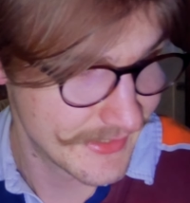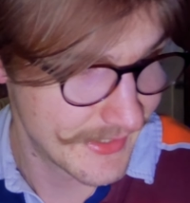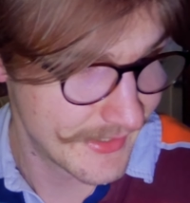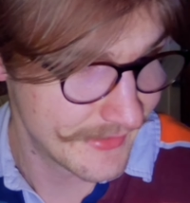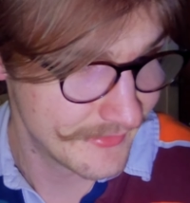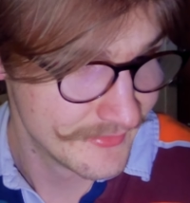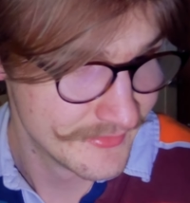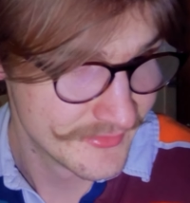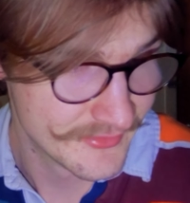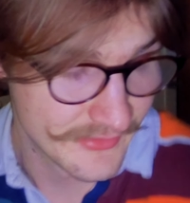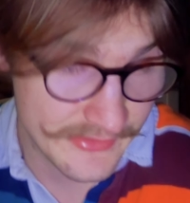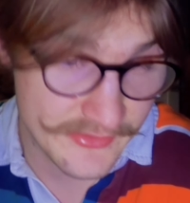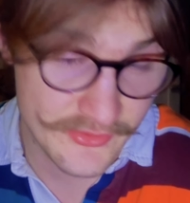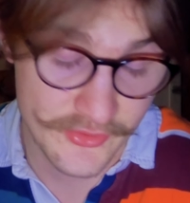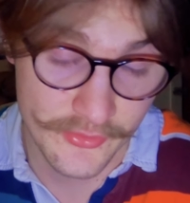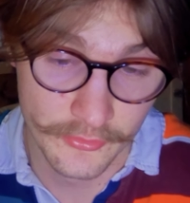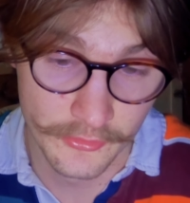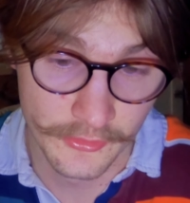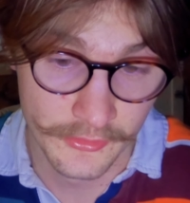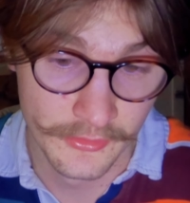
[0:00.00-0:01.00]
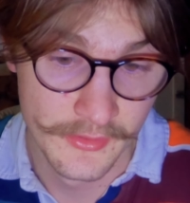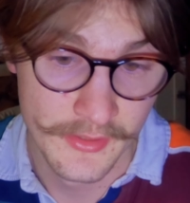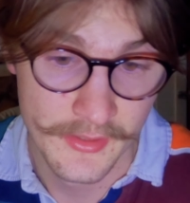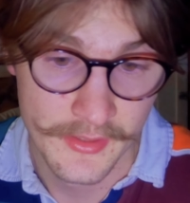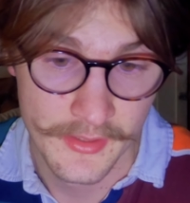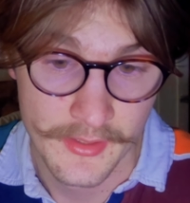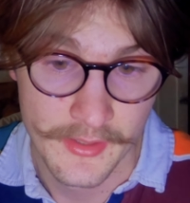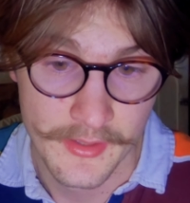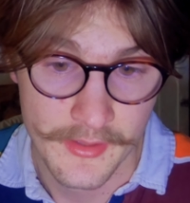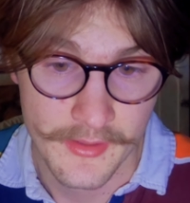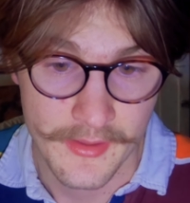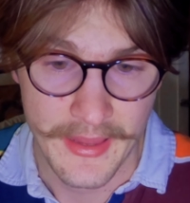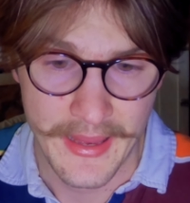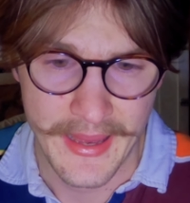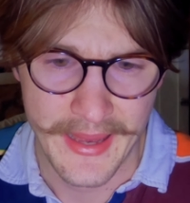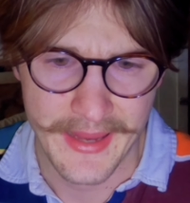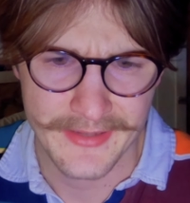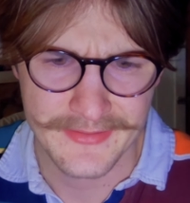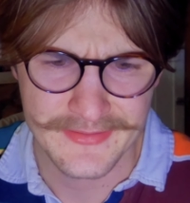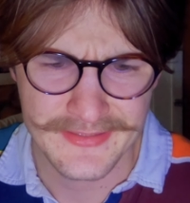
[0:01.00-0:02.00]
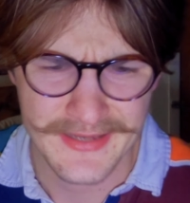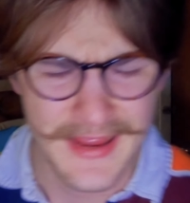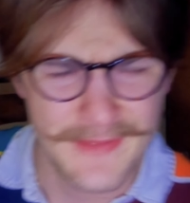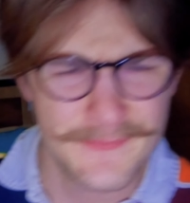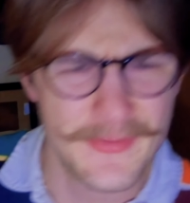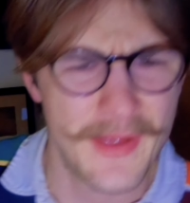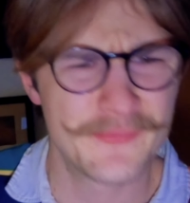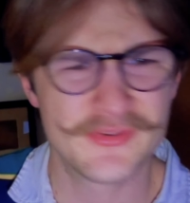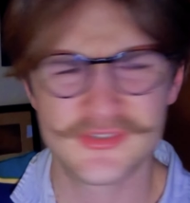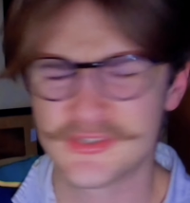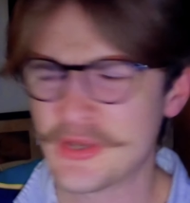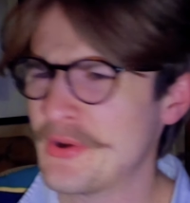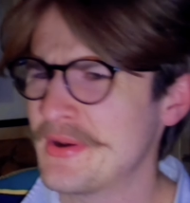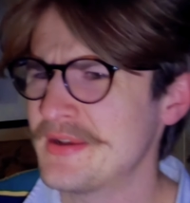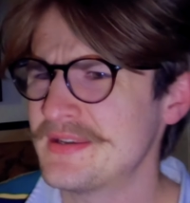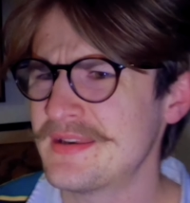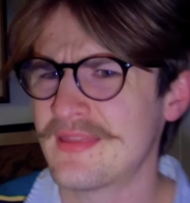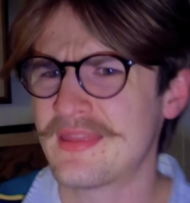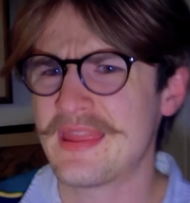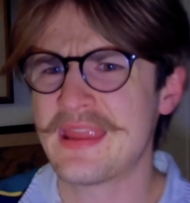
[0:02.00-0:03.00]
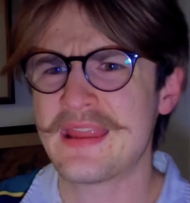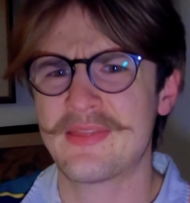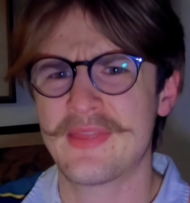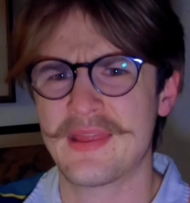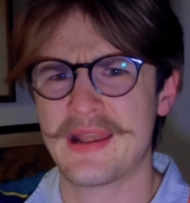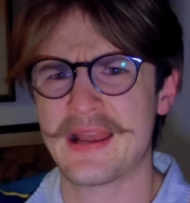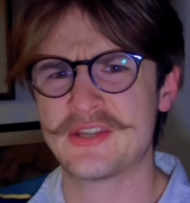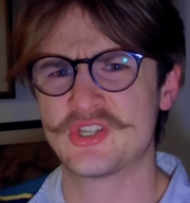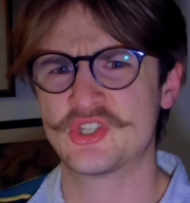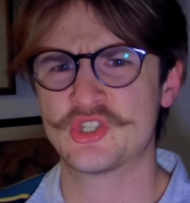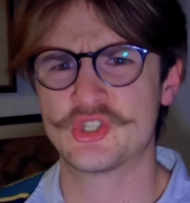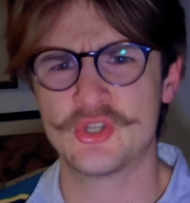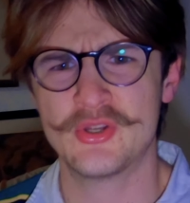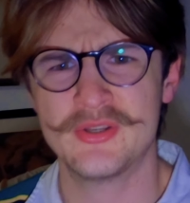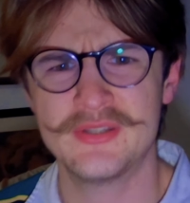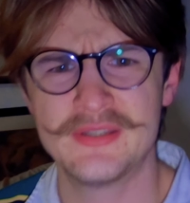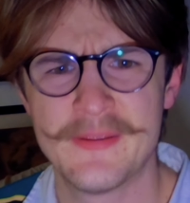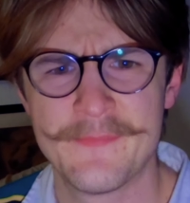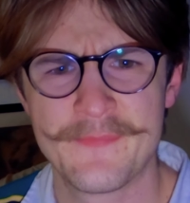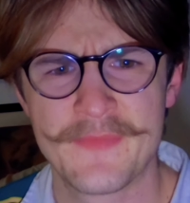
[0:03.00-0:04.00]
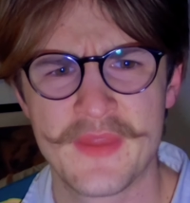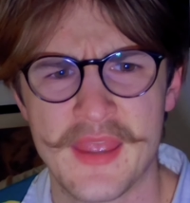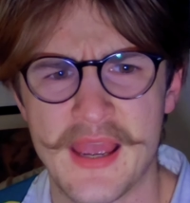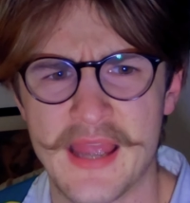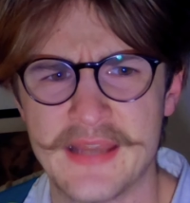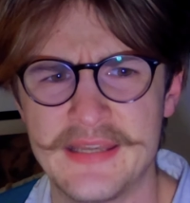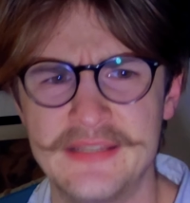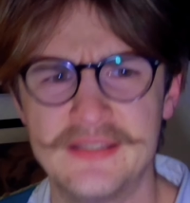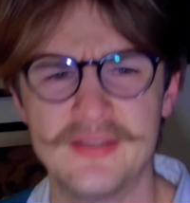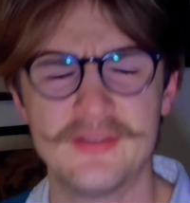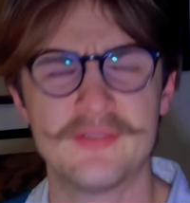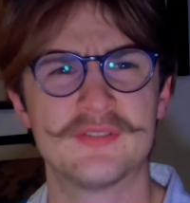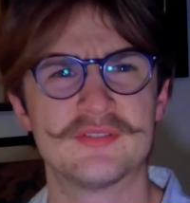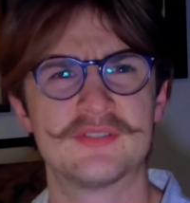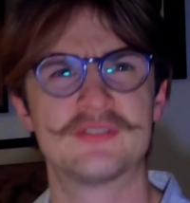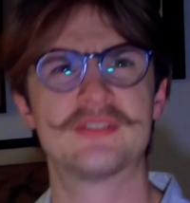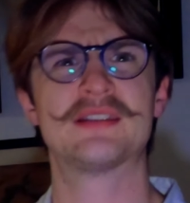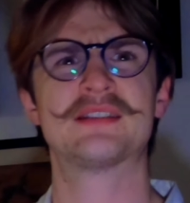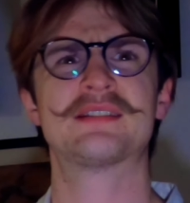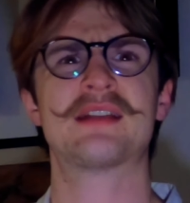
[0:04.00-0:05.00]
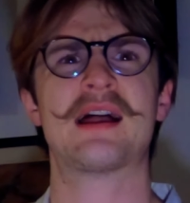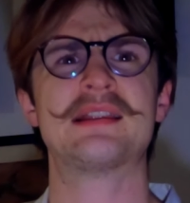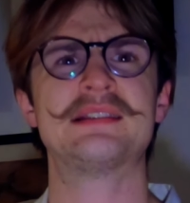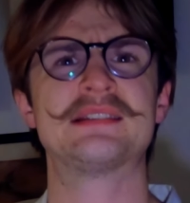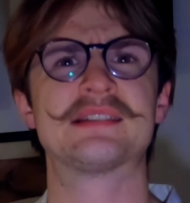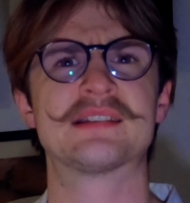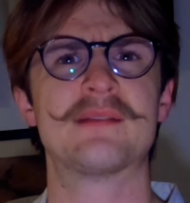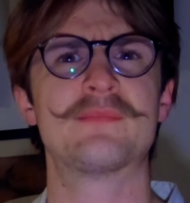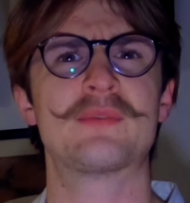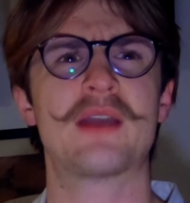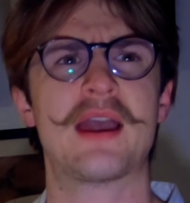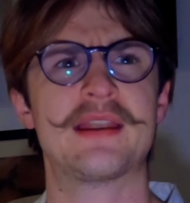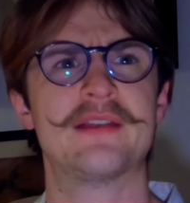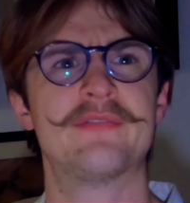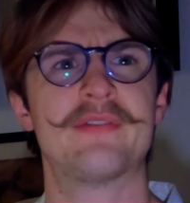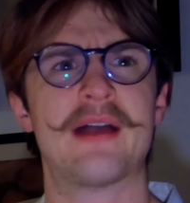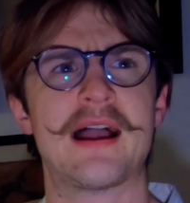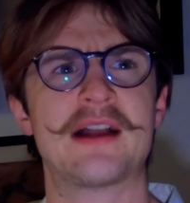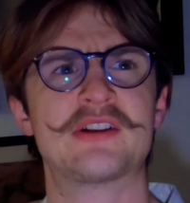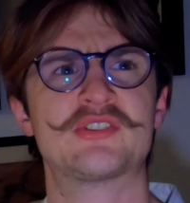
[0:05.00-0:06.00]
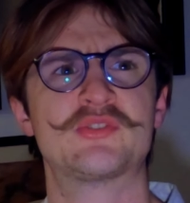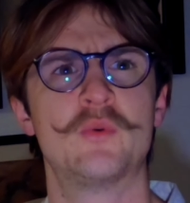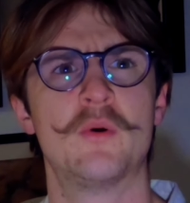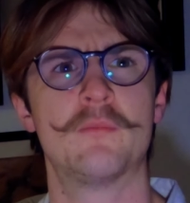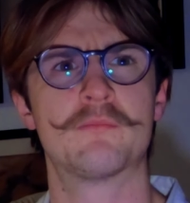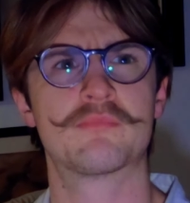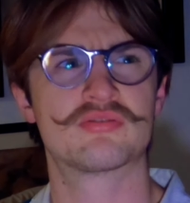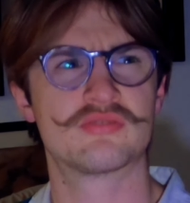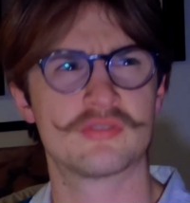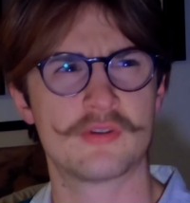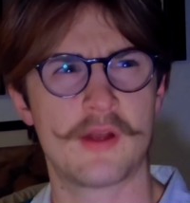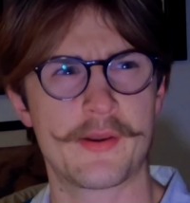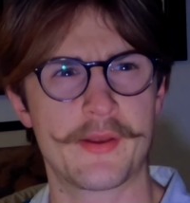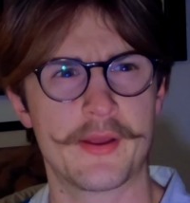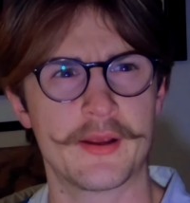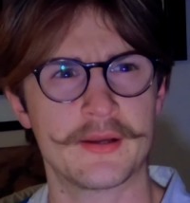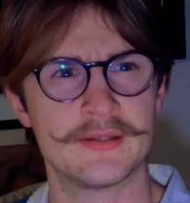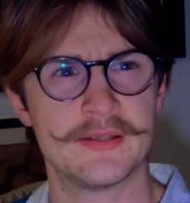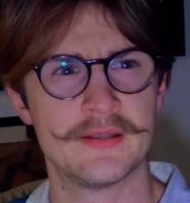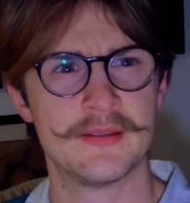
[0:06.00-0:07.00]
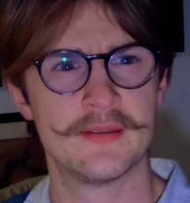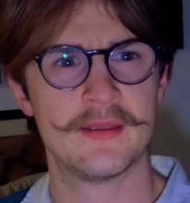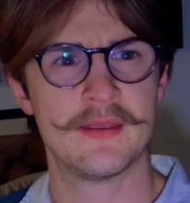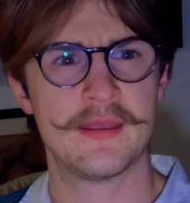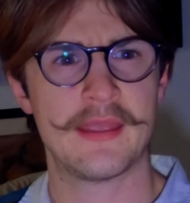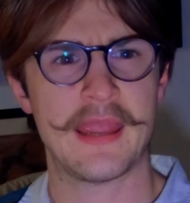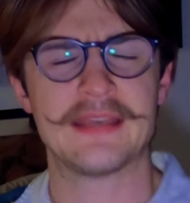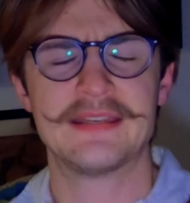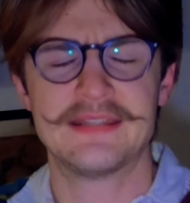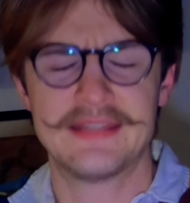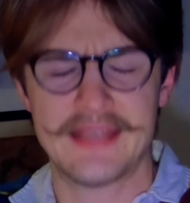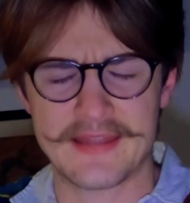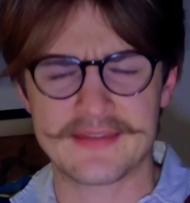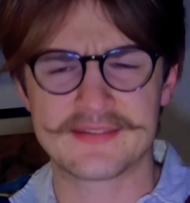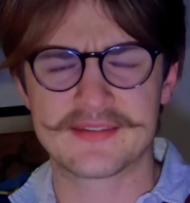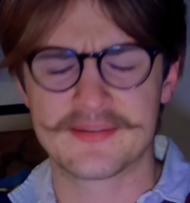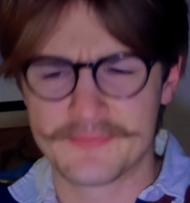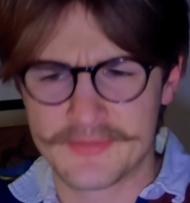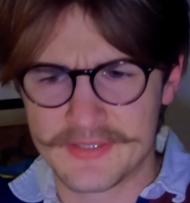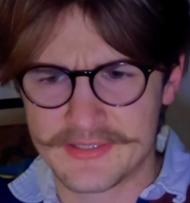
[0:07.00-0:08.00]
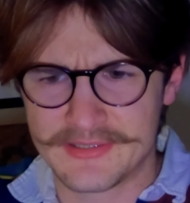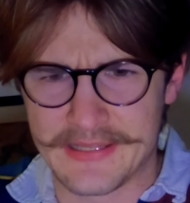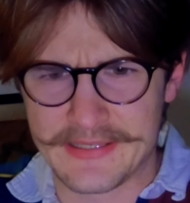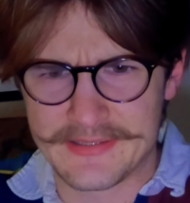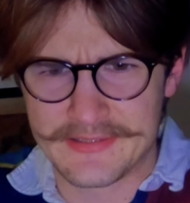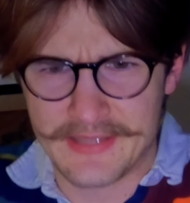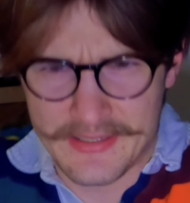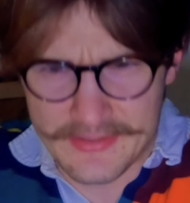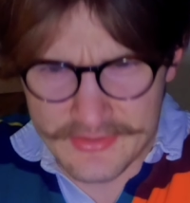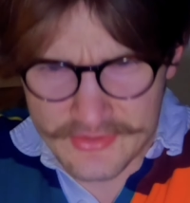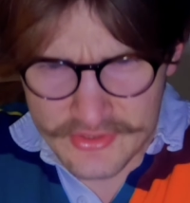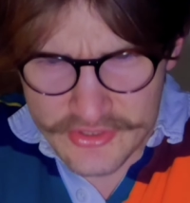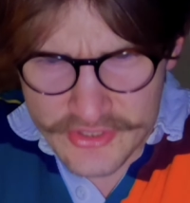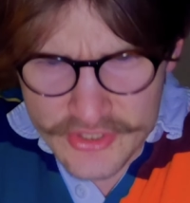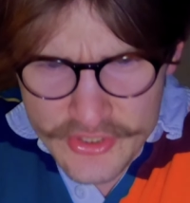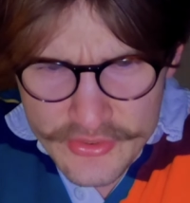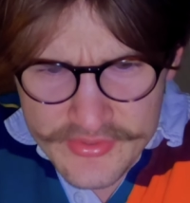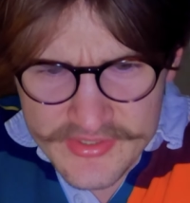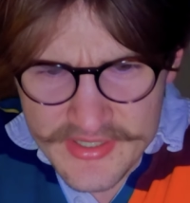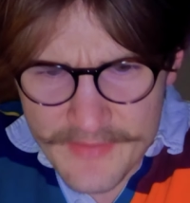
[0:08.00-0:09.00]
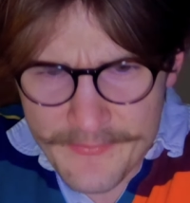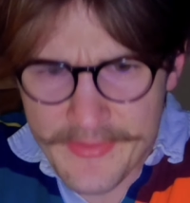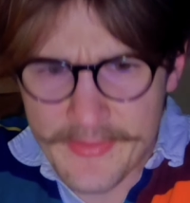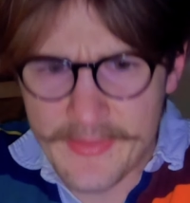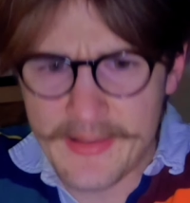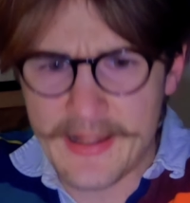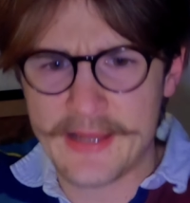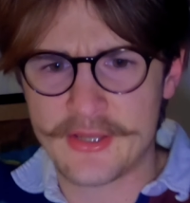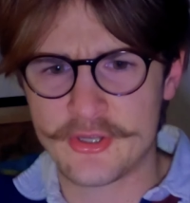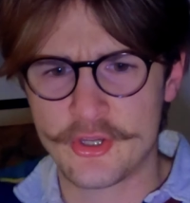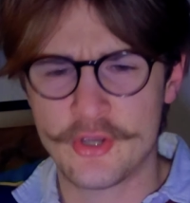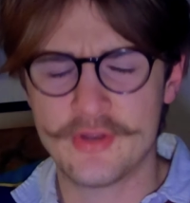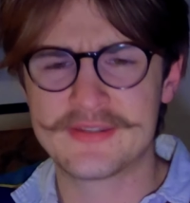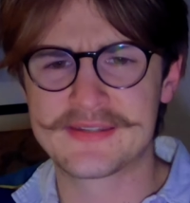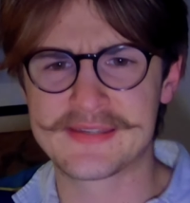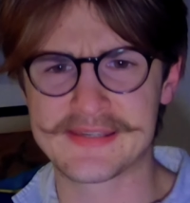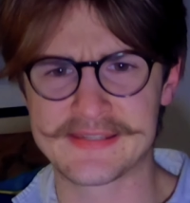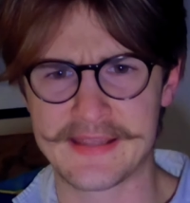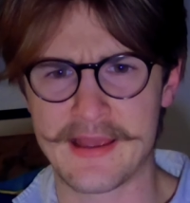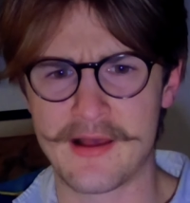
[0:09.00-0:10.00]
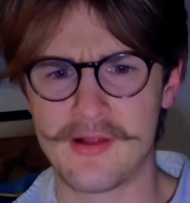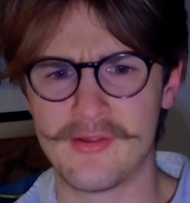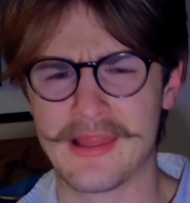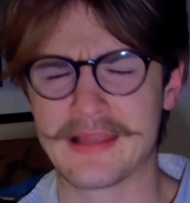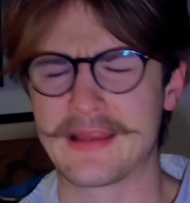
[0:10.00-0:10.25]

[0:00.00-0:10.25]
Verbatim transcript: that, so that's cool. And I'm, I'm starting to think that I should, I need to design some kind of actual product and get some, like, like do something that I could sell.